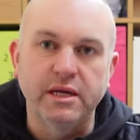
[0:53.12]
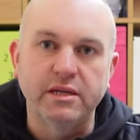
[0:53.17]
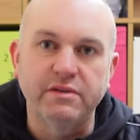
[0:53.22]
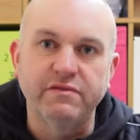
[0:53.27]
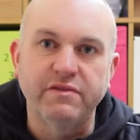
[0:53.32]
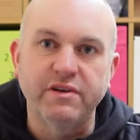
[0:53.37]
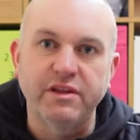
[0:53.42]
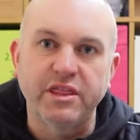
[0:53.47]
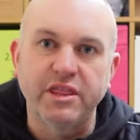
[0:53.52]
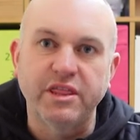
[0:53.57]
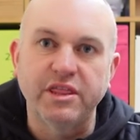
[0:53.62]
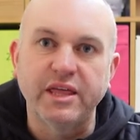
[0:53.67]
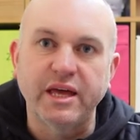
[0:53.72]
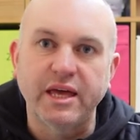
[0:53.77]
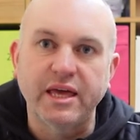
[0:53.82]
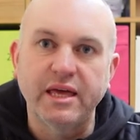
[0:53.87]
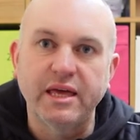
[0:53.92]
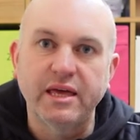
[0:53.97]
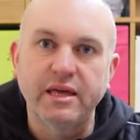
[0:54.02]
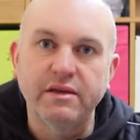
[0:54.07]
it's very
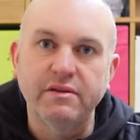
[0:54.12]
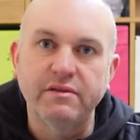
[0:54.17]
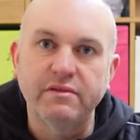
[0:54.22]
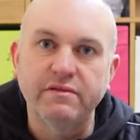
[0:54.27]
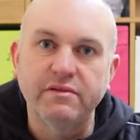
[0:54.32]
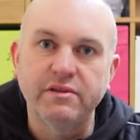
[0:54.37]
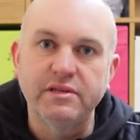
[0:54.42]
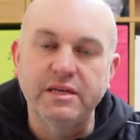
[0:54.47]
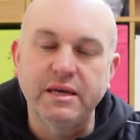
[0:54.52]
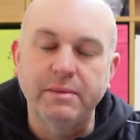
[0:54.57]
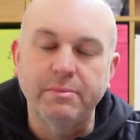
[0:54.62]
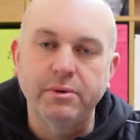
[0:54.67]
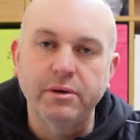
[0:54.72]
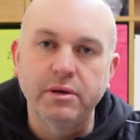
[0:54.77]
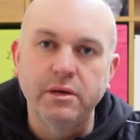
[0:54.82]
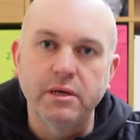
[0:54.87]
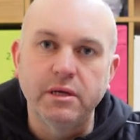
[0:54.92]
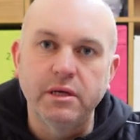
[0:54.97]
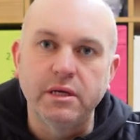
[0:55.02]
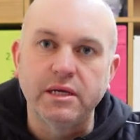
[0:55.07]
thick tape.
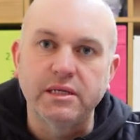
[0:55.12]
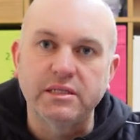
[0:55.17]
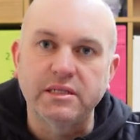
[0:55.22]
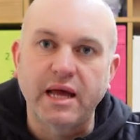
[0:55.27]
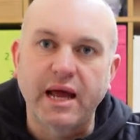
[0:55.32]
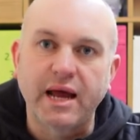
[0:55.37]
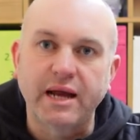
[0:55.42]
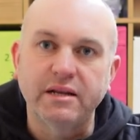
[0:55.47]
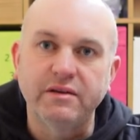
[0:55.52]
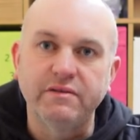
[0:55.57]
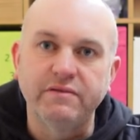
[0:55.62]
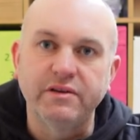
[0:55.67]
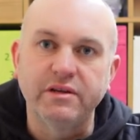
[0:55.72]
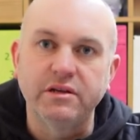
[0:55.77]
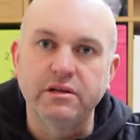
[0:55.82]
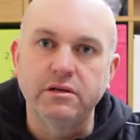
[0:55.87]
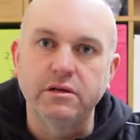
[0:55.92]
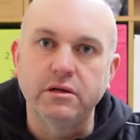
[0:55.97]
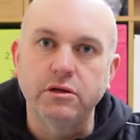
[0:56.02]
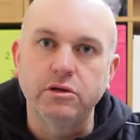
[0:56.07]
It's
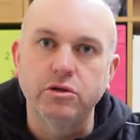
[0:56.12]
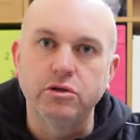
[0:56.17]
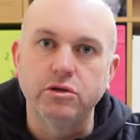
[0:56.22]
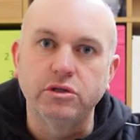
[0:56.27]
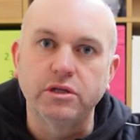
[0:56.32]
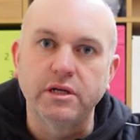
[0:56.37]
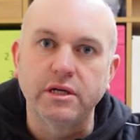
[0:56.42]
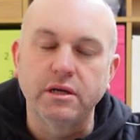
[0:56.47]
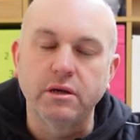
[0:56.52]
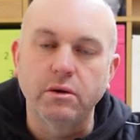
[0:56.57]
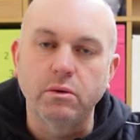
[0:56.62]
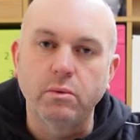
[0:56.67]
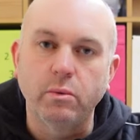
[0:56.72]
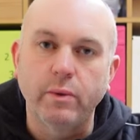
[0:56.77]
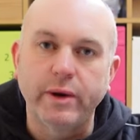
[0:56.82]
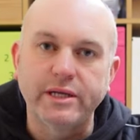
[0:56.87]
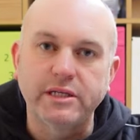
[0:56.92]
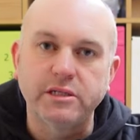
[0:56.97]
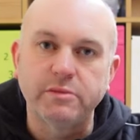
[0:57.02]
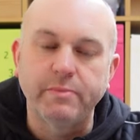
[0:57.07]
activated using
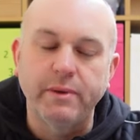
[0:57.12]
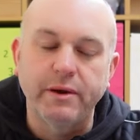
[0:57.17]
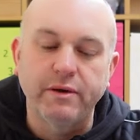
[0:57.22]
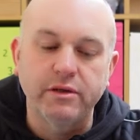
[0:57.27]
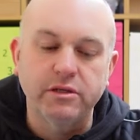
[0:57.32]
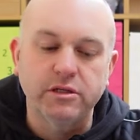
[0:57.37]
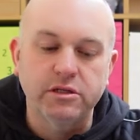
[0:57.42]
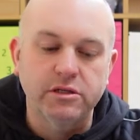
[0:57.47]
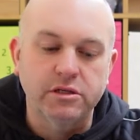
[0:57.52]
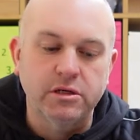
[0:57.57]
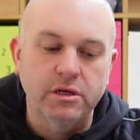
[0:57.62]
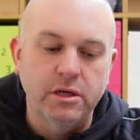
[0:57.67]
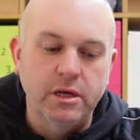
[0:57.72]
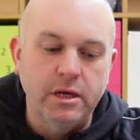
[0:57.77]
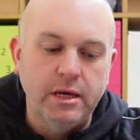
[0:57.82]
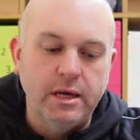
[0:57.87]
white spirits.